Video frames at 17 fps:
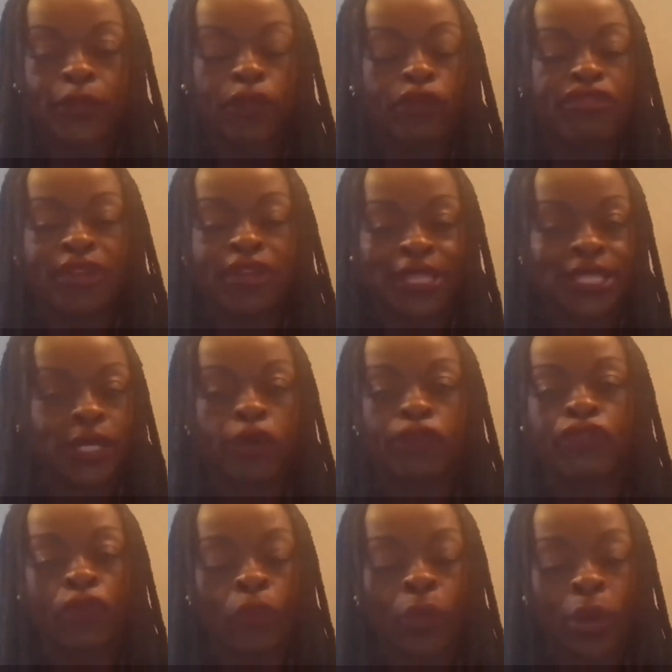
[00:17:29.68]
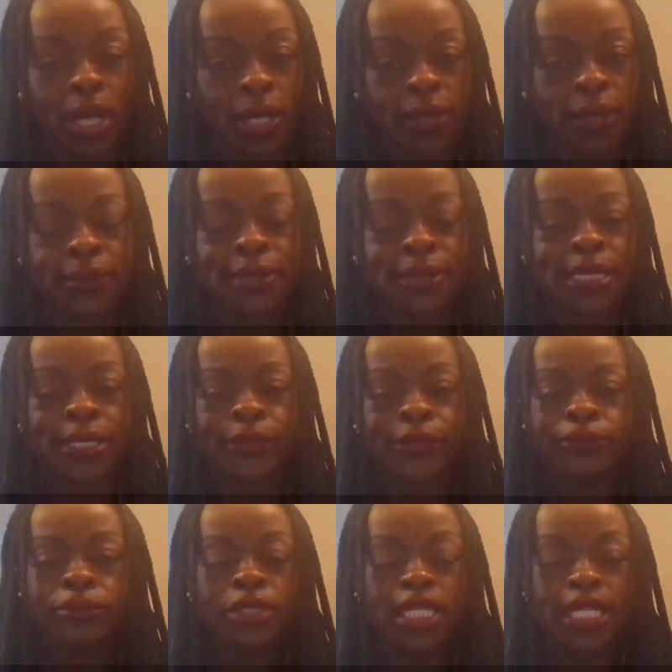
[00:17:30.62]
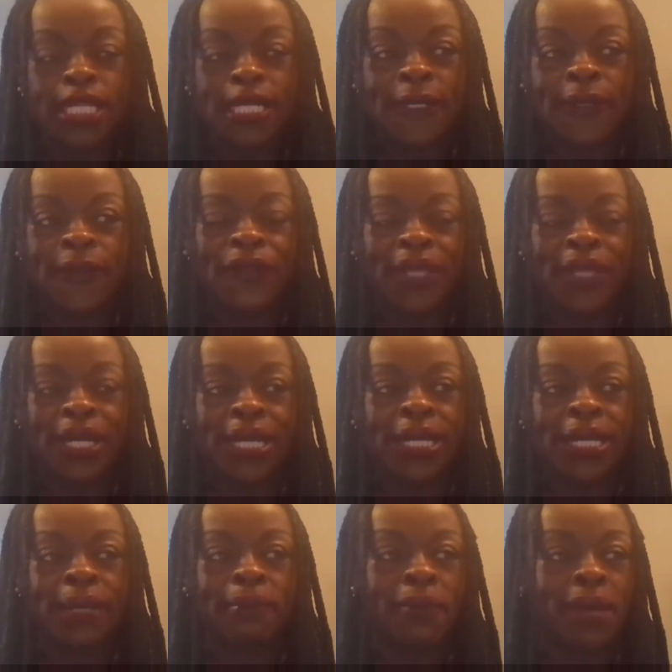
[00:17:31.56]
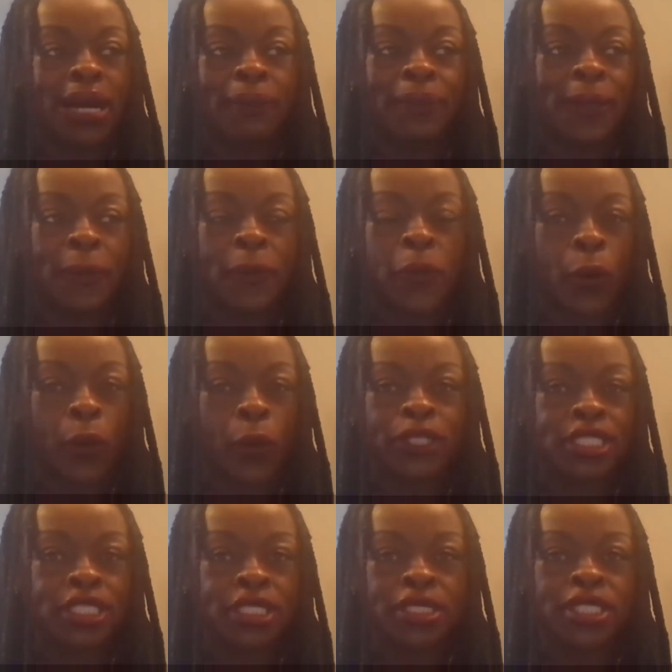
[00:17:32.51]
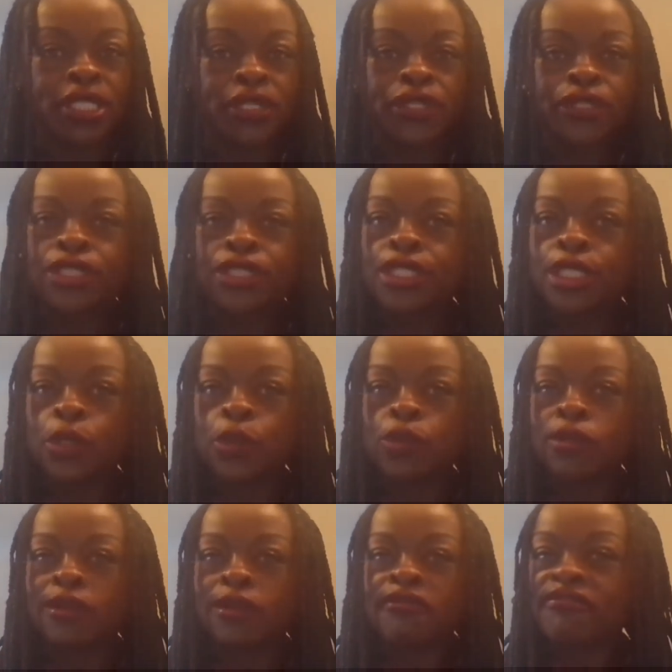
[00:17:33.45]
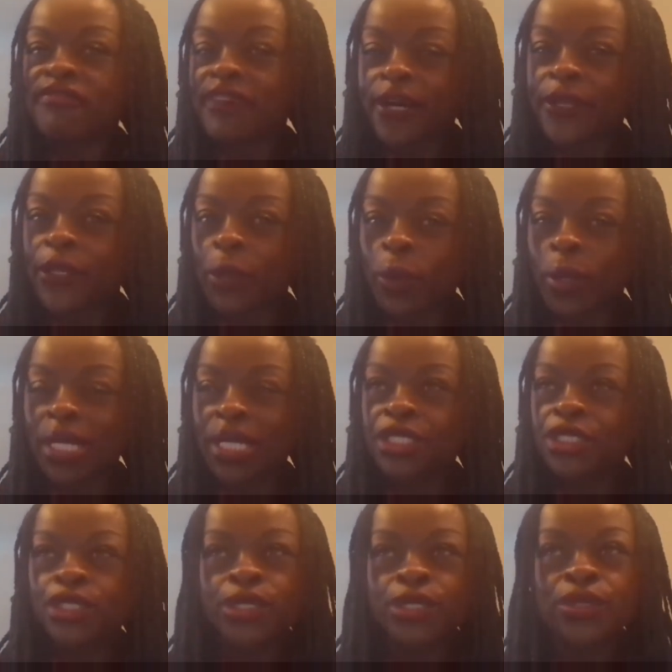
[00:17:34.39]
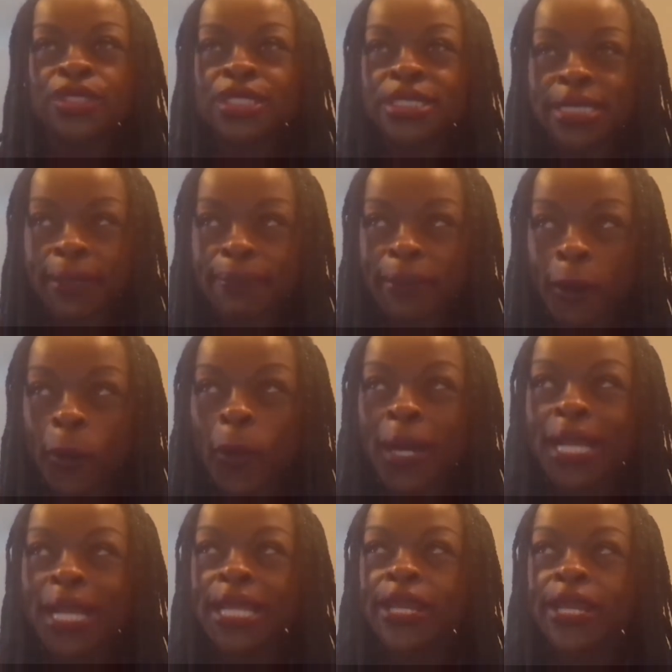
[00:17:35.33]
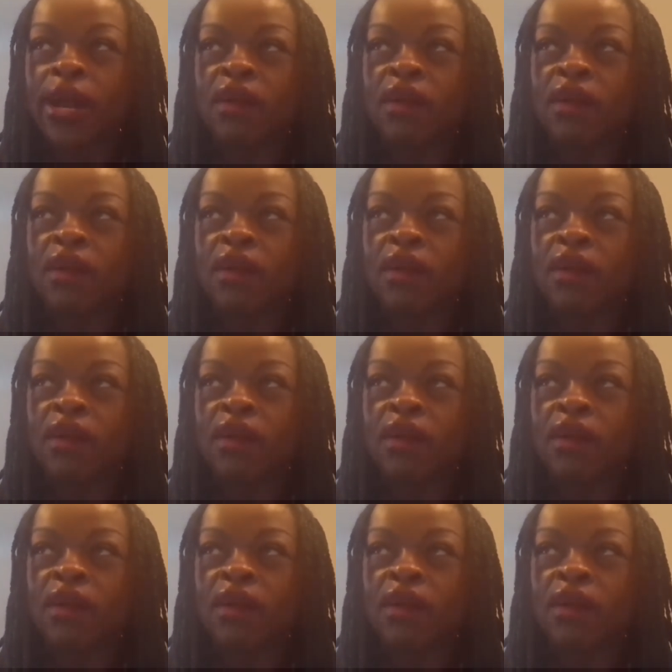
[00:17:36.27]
but they're feeling overwhelmed, then it might be important to find a way to step away.